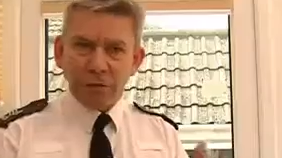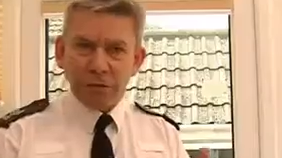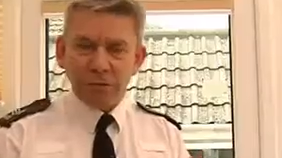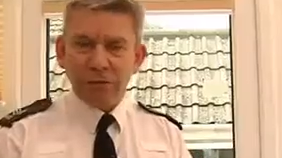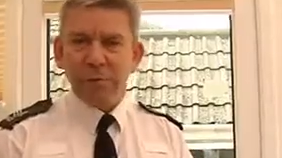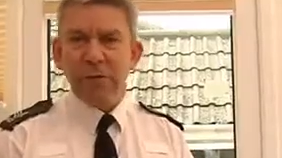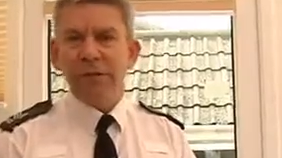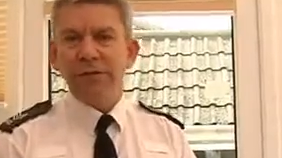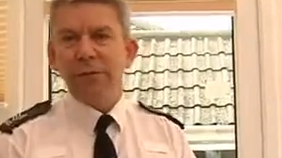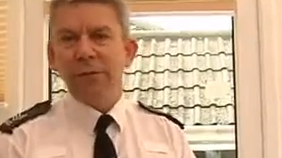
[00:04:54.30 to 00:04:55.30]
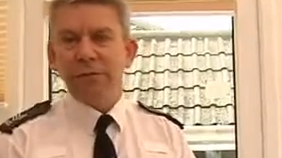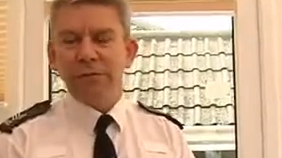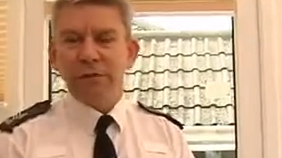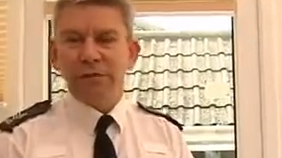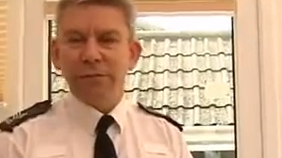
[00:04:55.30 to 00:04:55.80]
you can use some other similar
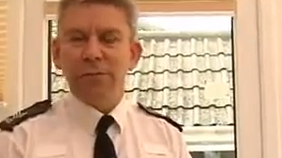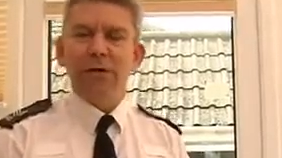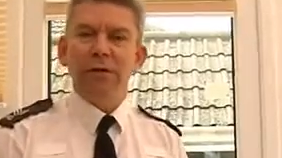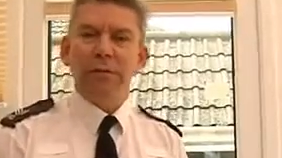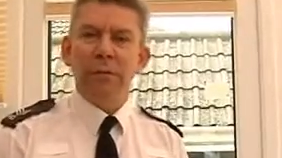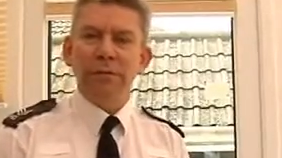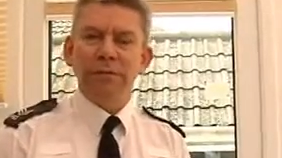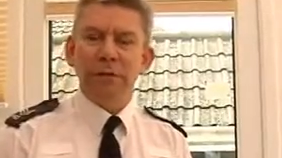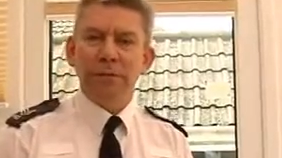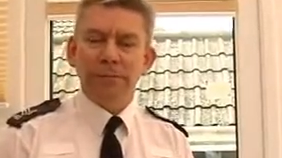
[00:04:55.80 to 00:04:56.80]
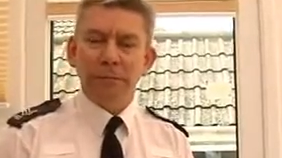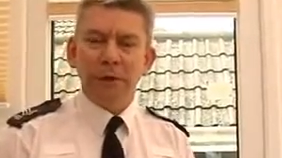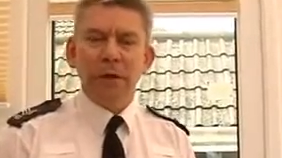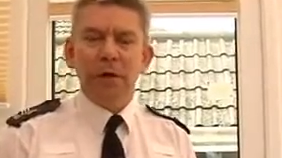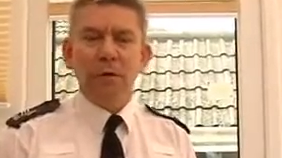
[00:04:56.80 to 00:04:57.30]
device to mark your property.
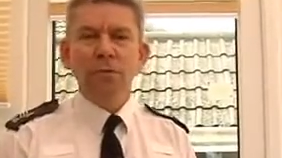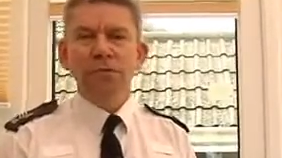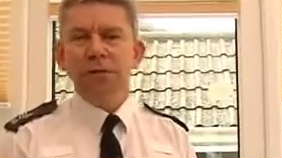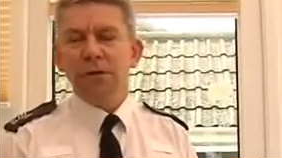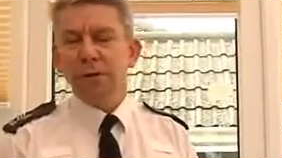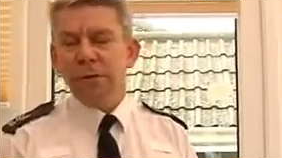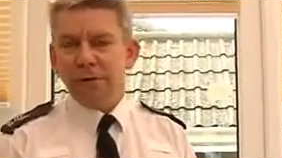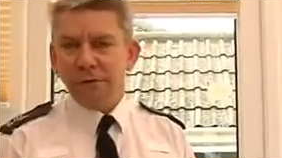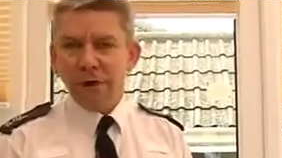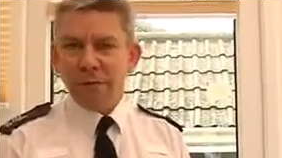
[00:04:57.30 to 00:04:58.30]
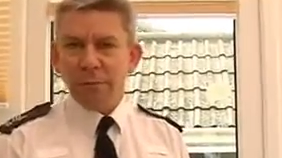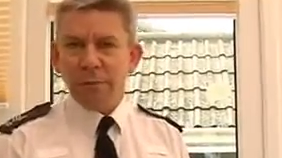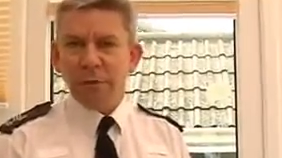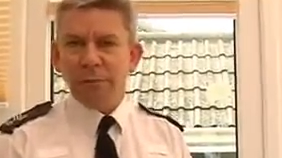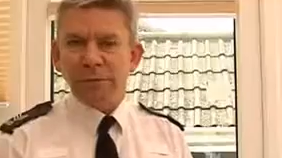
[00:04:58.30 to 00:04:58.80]
Also,
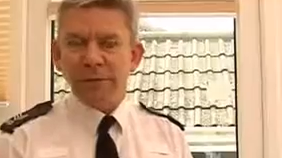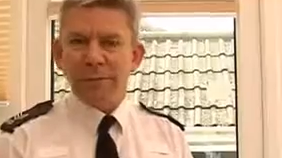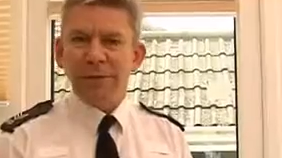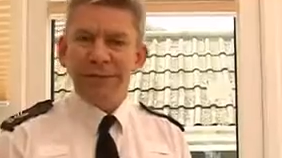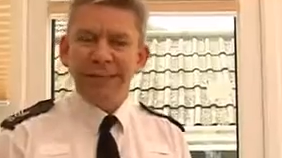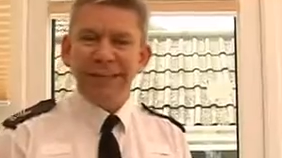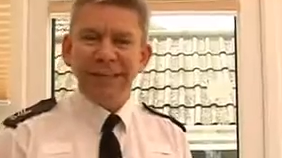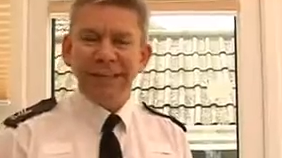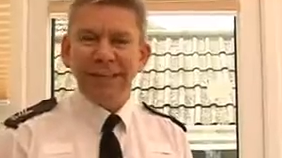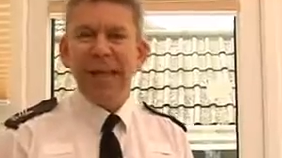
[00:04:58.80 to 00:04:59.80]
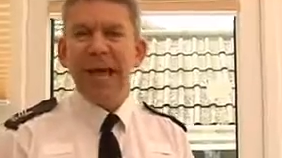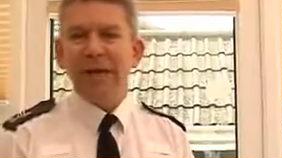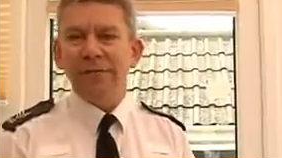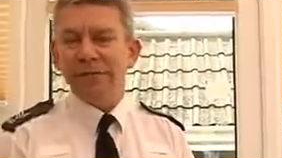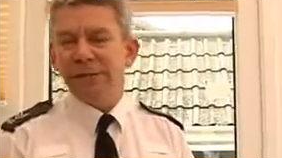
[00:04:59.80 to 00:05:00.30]
valuable property, particularly
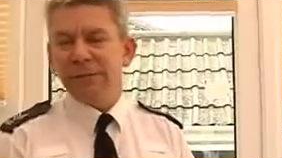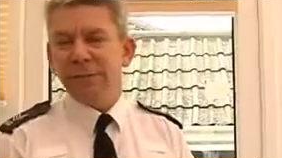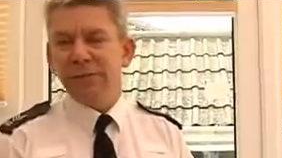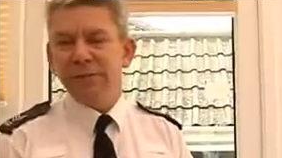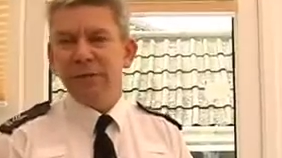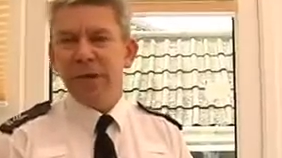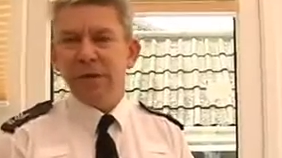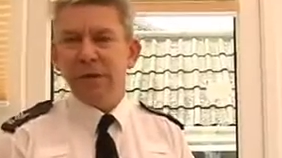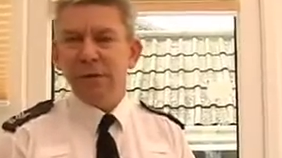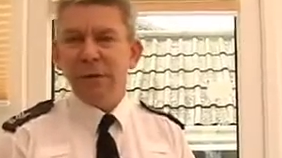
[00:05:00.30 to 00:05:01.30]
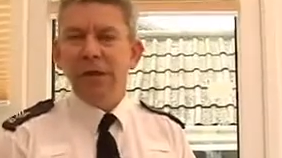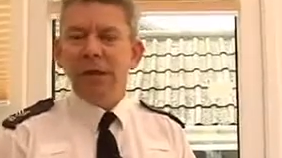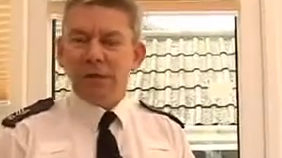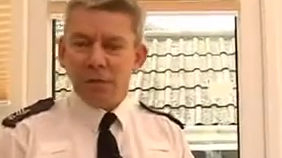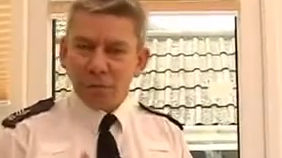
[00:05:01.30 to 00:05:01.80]
that of a sentimental value,
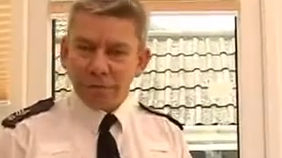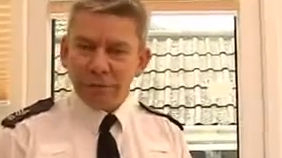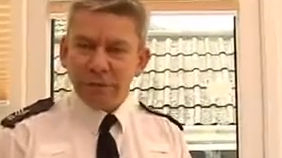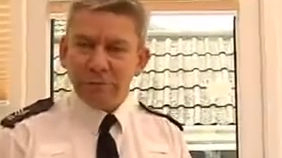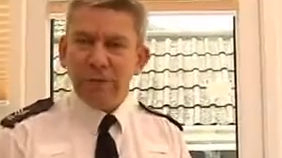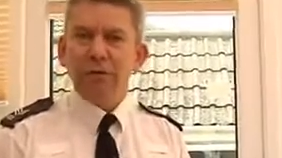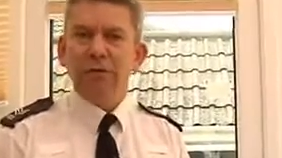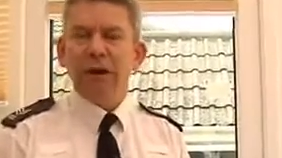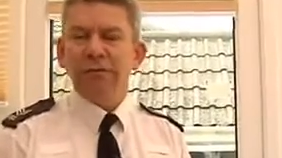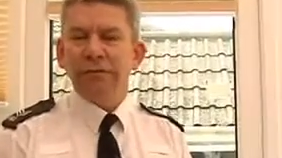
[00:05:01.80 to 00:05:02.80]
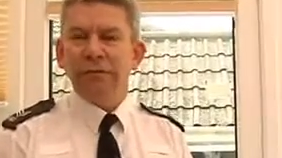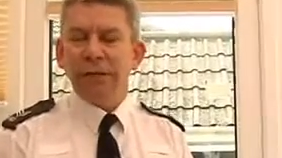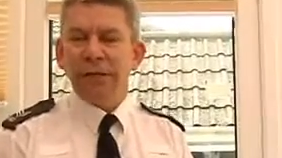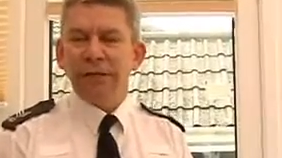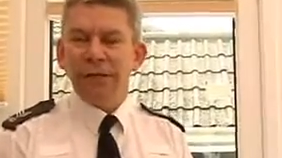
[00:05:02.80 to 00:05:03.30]
you ought to take photographs of
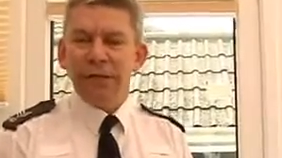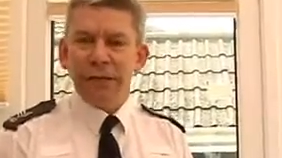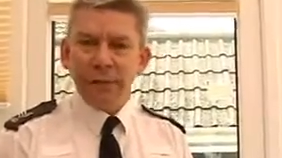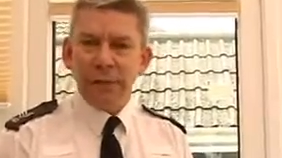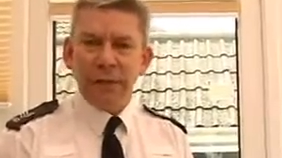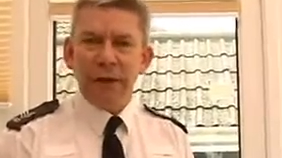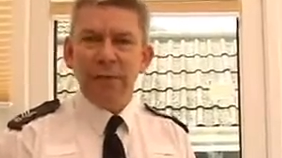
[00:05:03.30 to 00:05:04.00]
these and keep an